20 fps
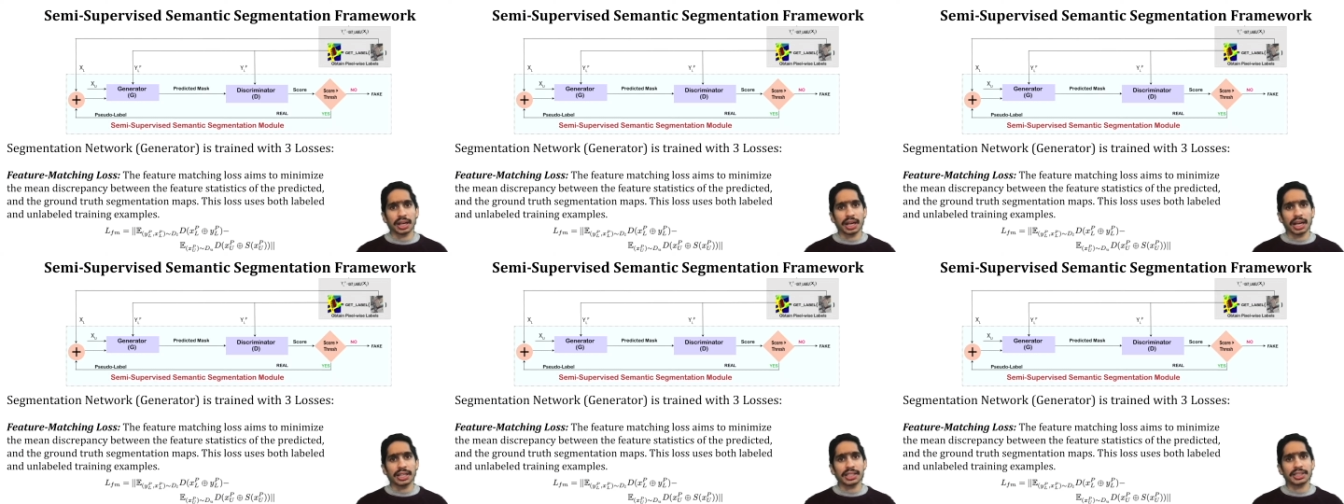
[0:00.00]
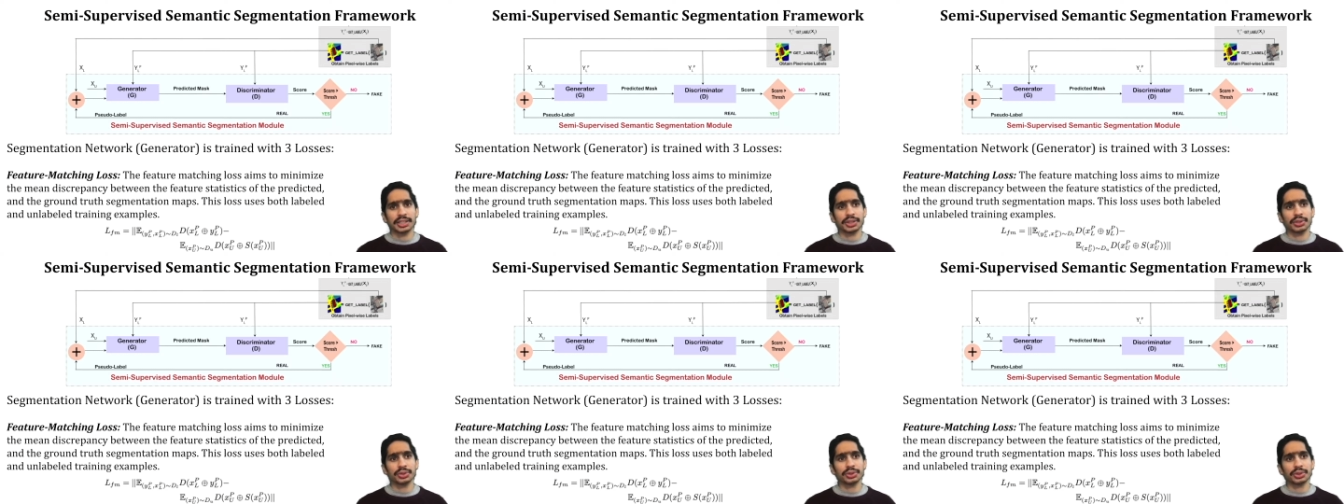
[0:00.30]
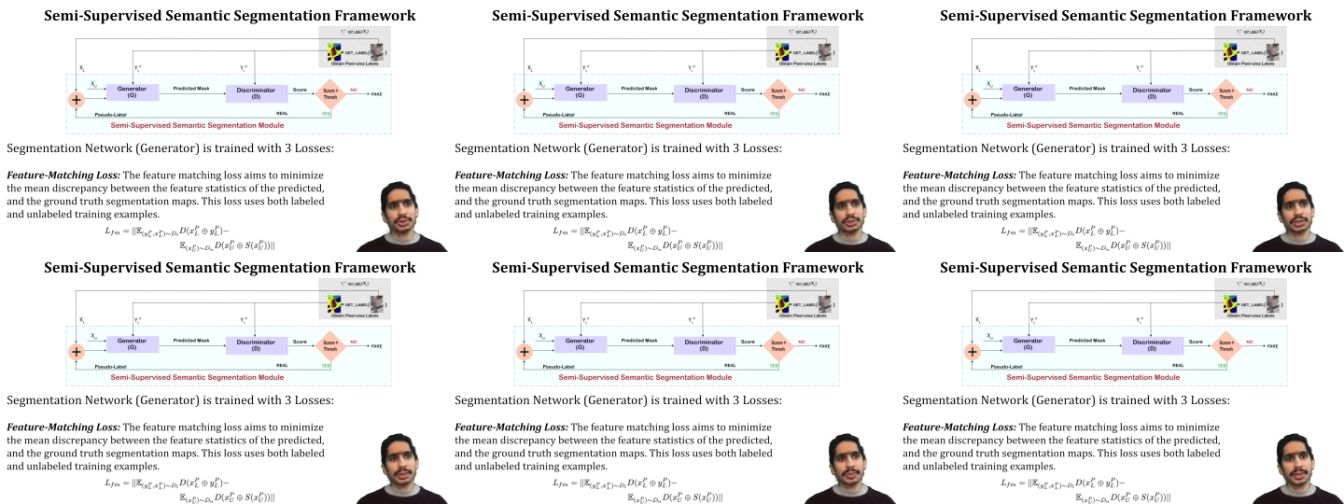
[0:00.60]
and is used
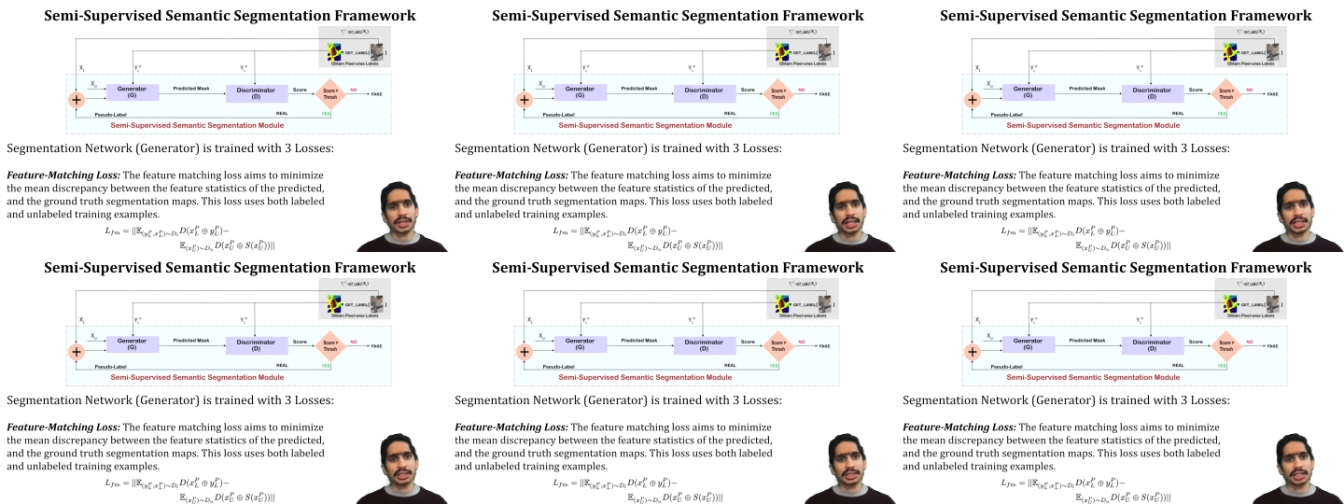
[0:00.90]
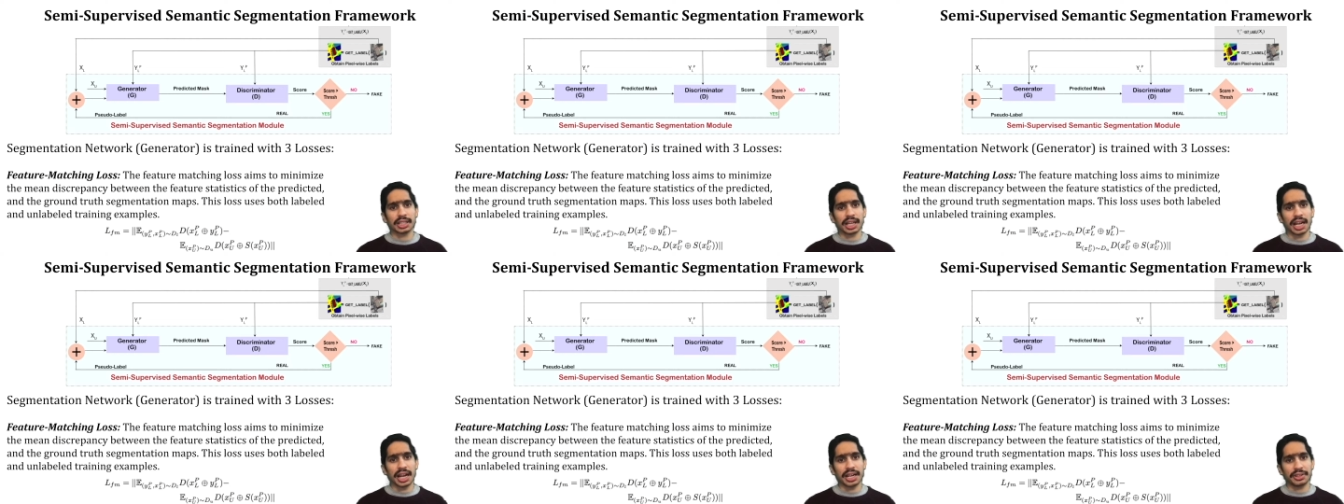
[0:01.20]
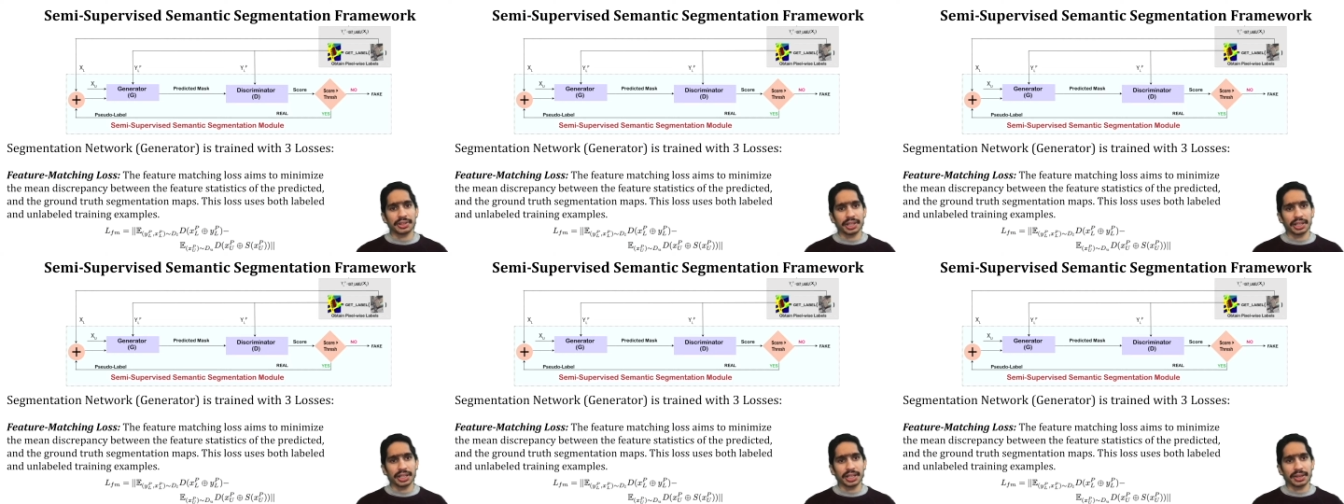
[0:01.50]
to stabilize the GAN
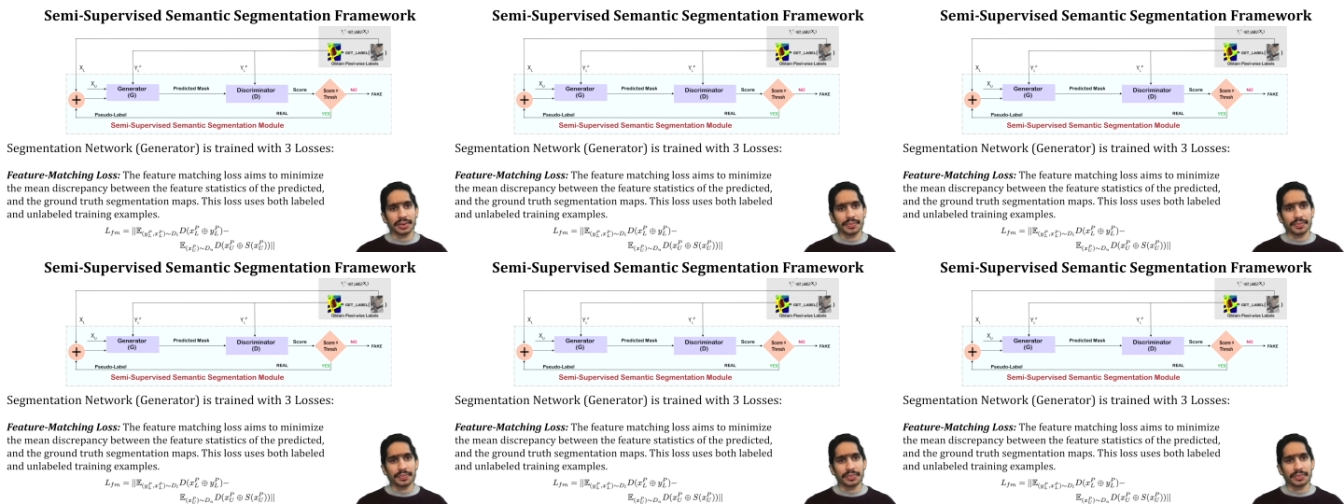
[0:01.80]
training.